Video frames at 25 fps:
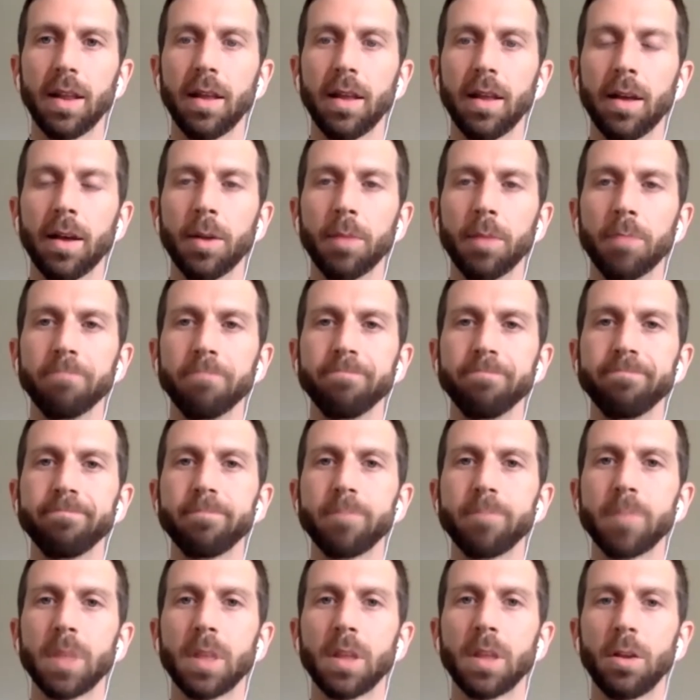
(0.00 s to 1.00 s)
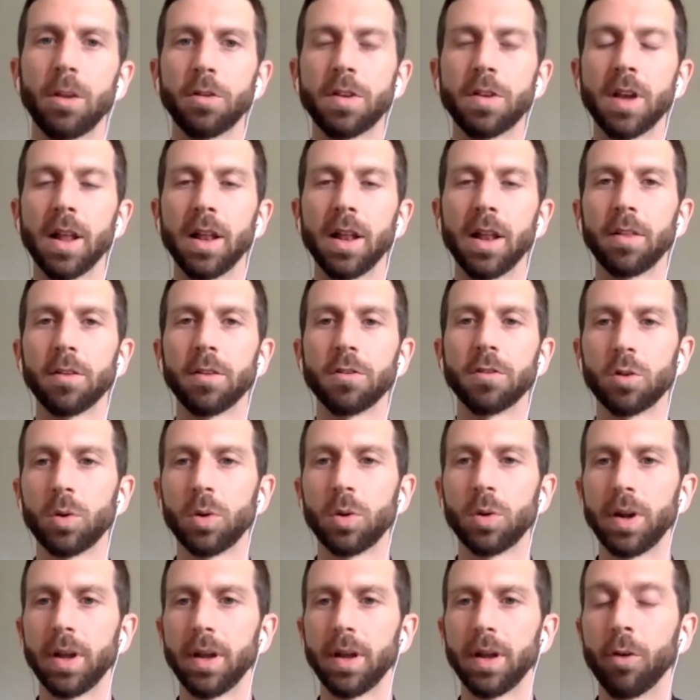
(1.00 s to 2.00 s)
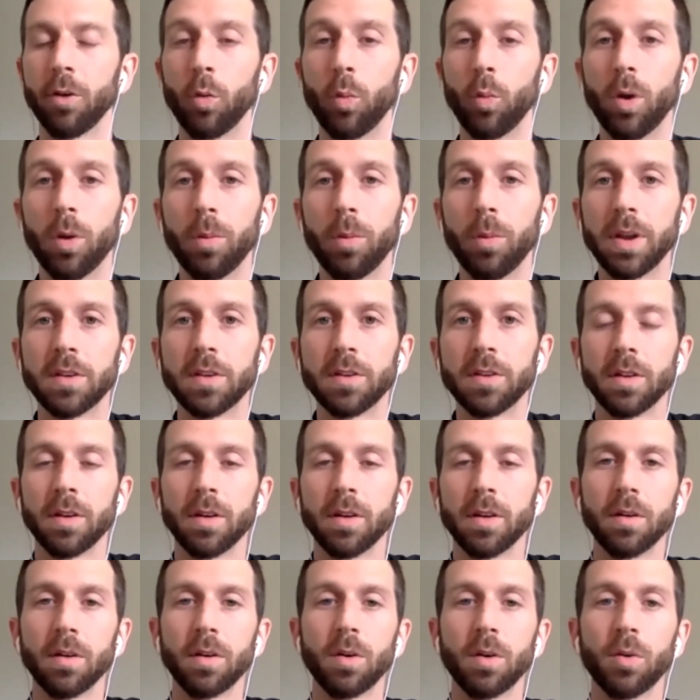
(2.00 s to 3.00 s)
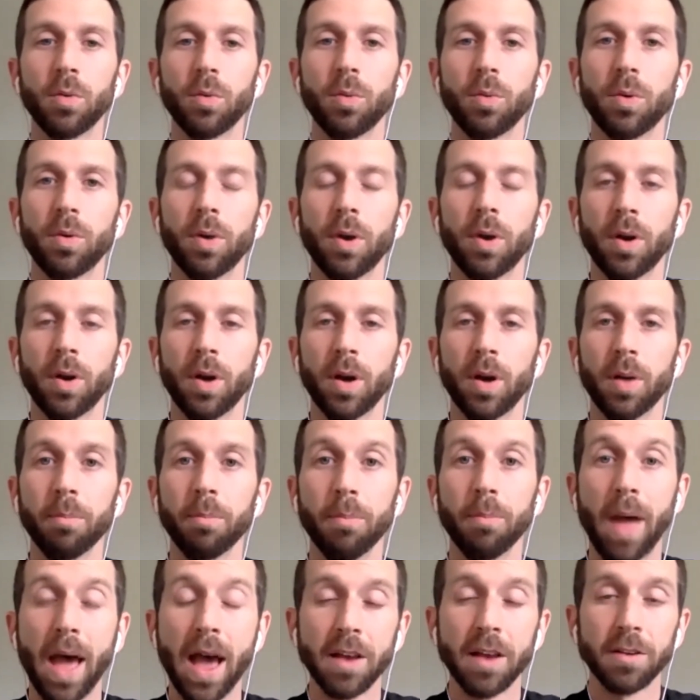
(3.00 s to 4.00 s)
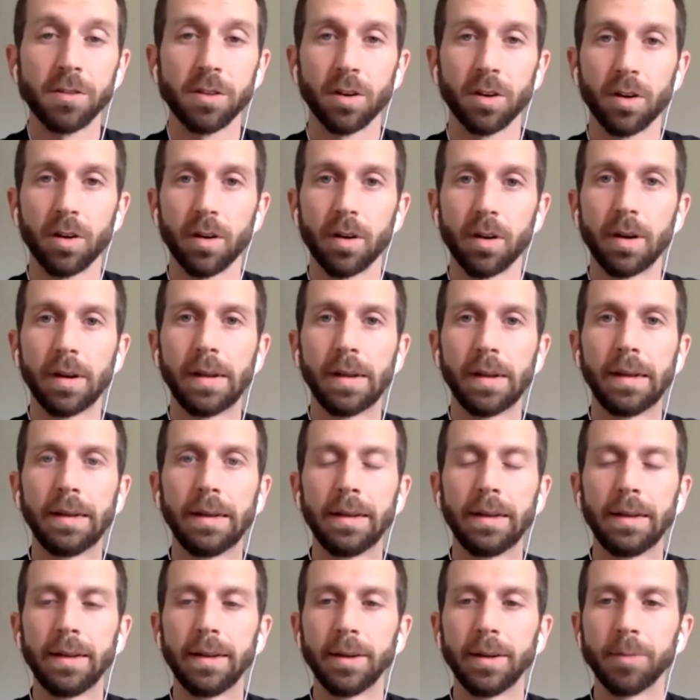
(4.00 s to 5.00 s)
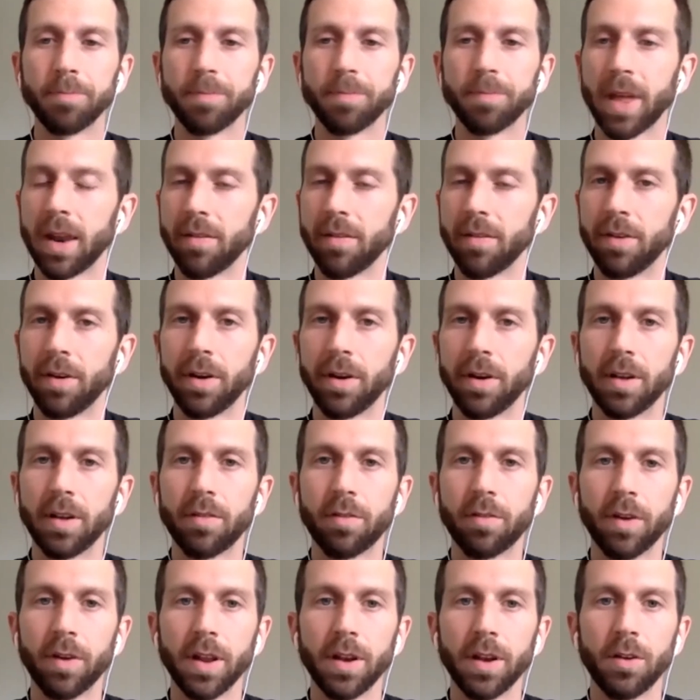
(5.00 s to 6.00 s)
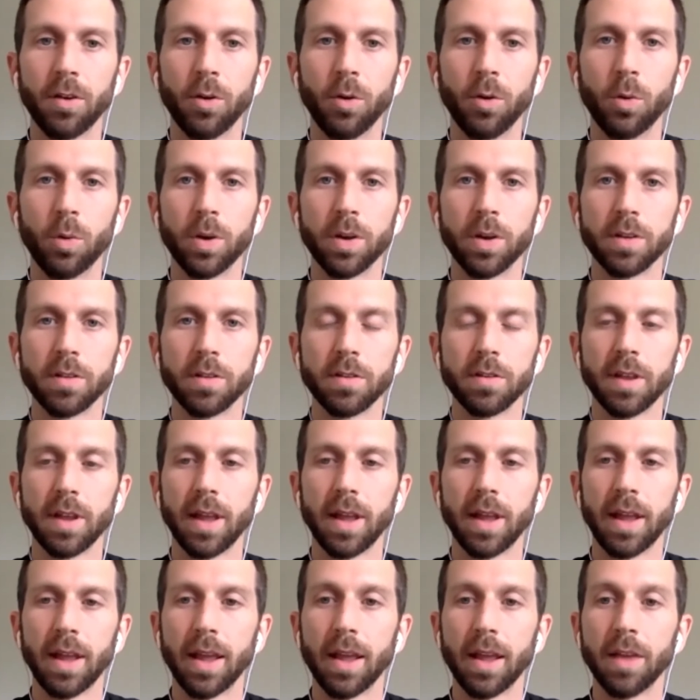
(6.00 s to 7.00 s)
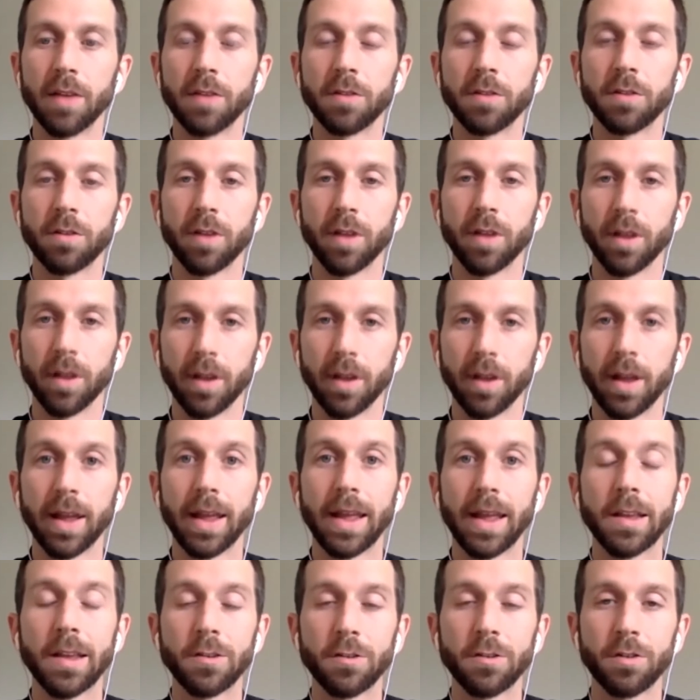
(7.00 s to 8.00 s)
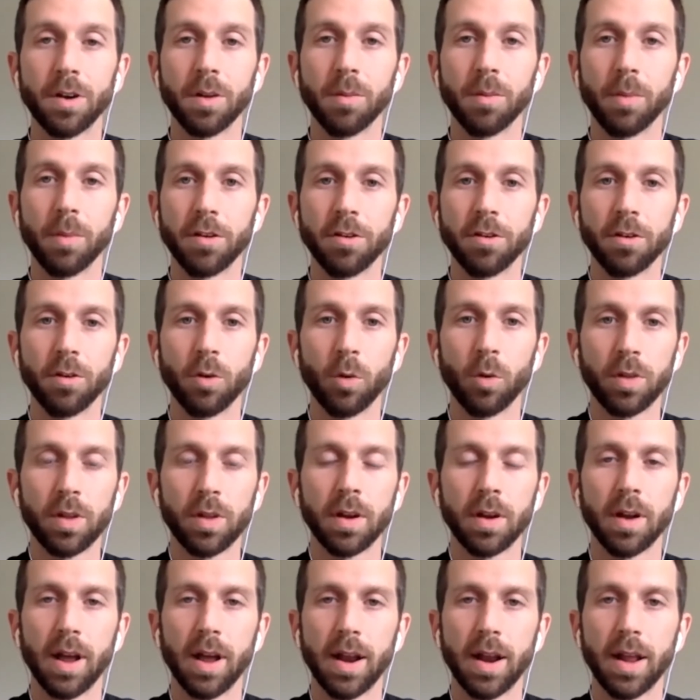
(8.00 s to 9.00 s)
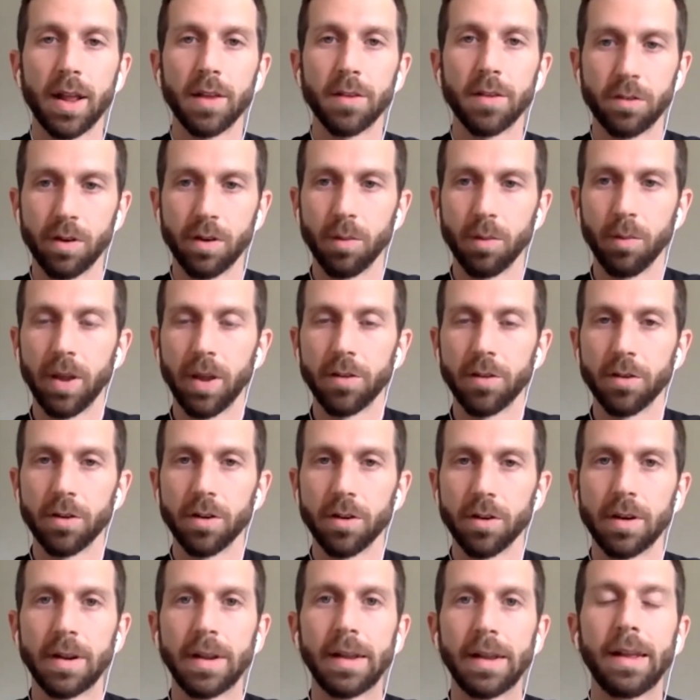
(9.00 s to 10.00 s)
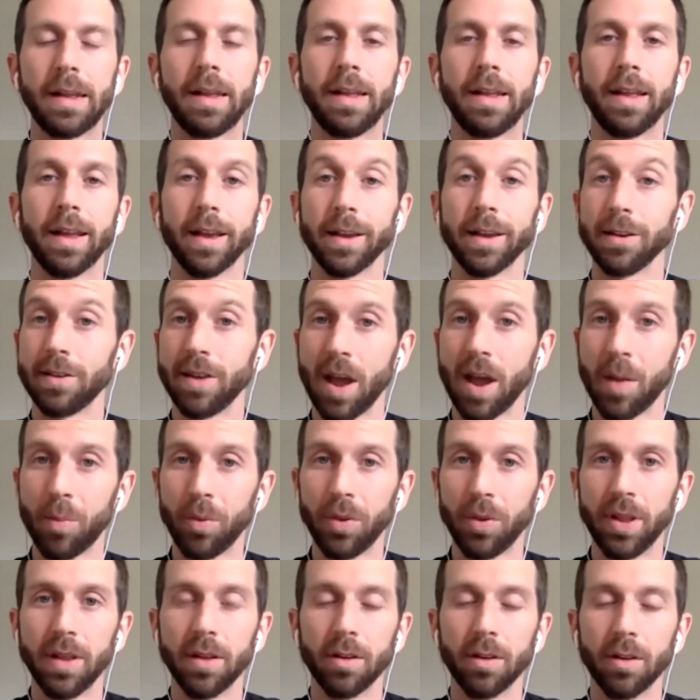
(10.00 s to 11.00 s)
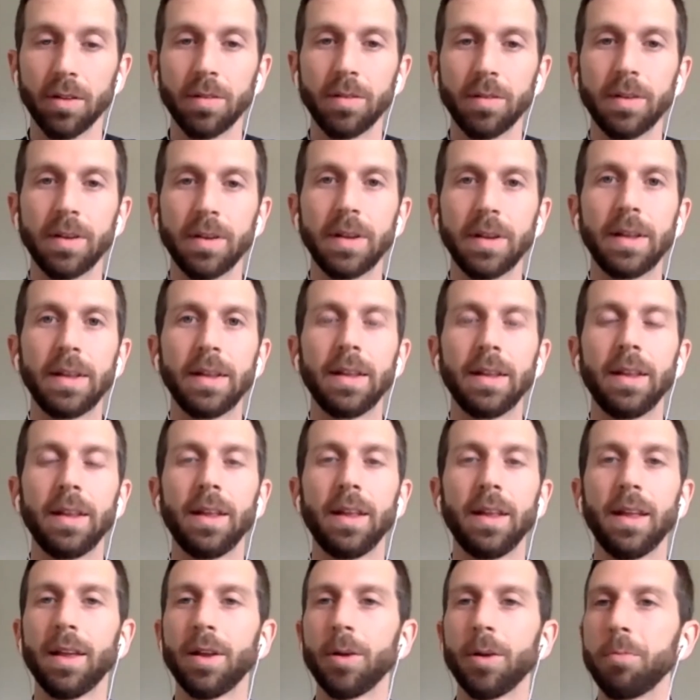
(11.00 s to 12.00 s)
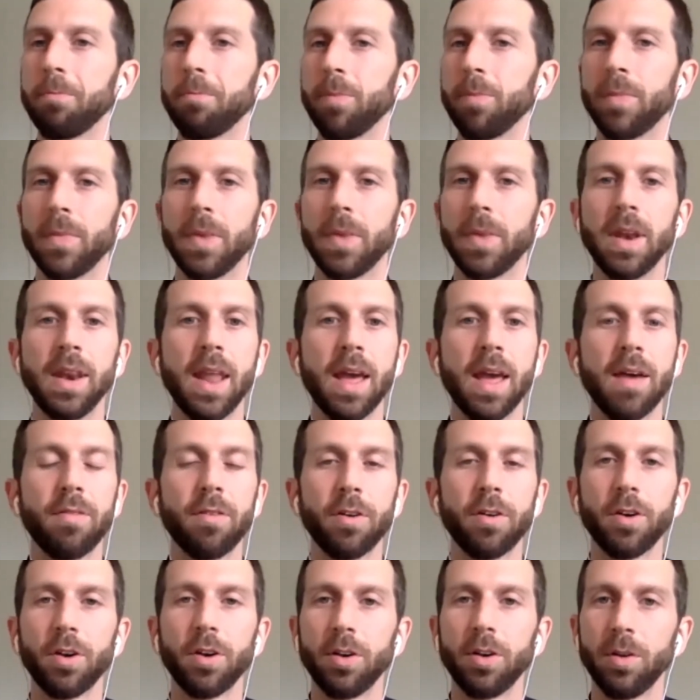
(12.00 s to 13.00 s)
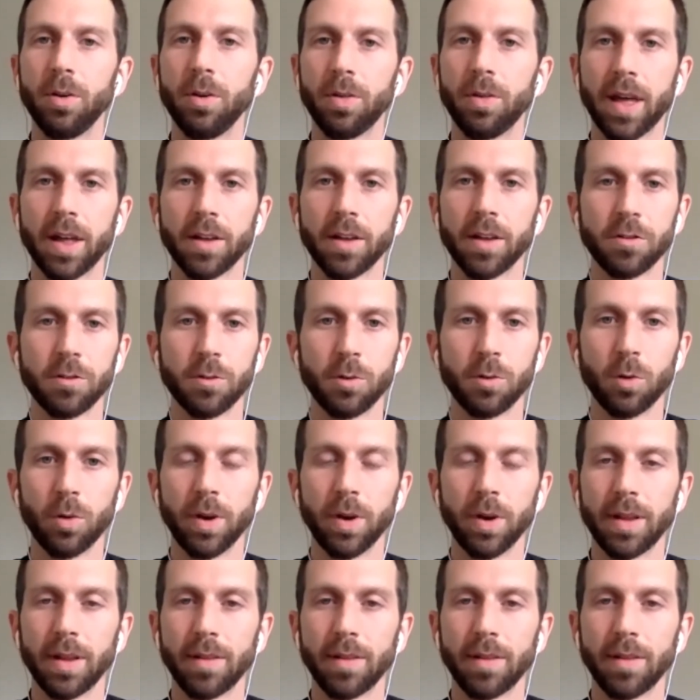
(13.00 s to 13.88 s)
You're telling the story of the Wilmington Massacre. Had a very good friend who was a history major, North Carolina history major at Chapel Hill. Never knew that story.